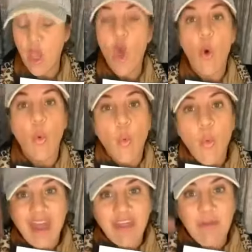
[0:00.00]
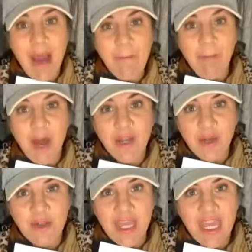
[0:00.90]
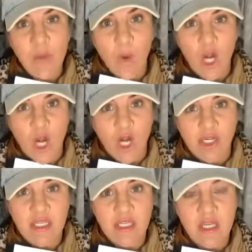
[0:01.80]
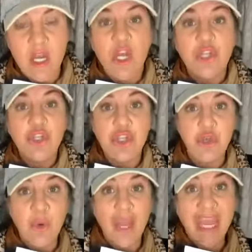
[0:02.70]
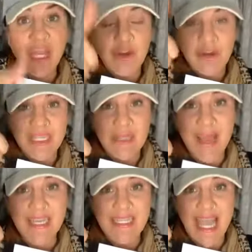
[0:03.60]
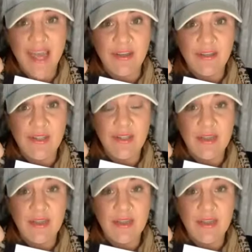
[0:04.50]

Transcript: with my bundle keywords to increase my sales,